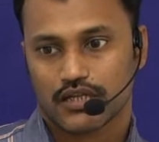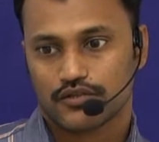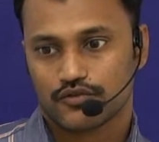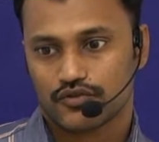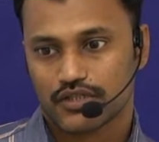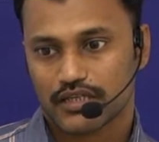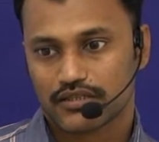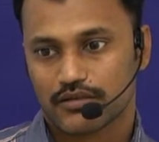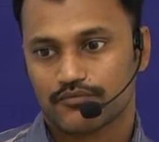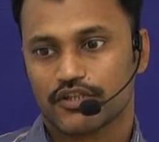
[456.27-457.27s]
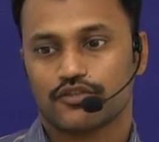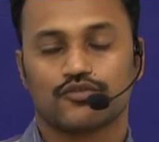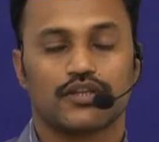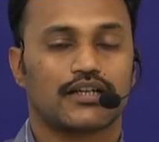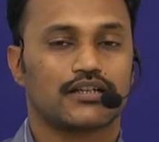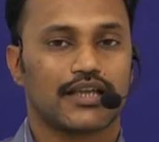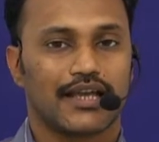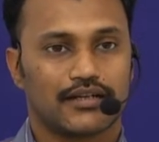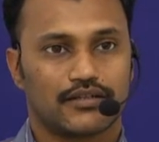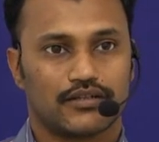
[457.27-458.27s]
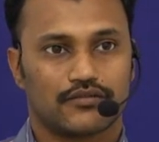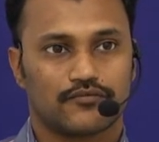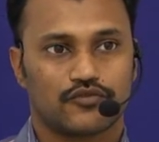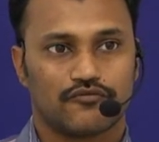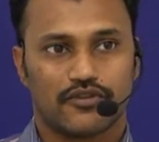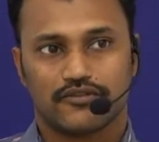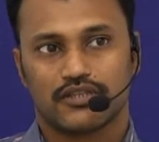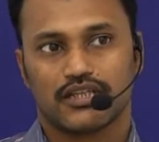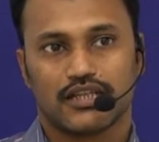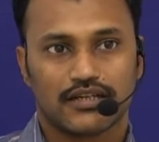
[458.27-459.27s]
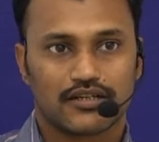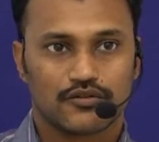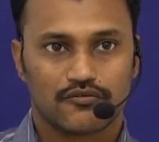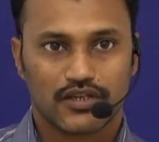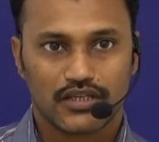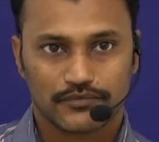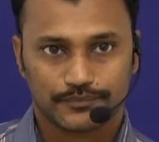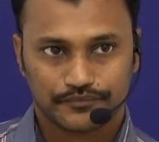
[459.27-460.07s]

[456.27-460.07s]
to say something through that character. So we see that over here.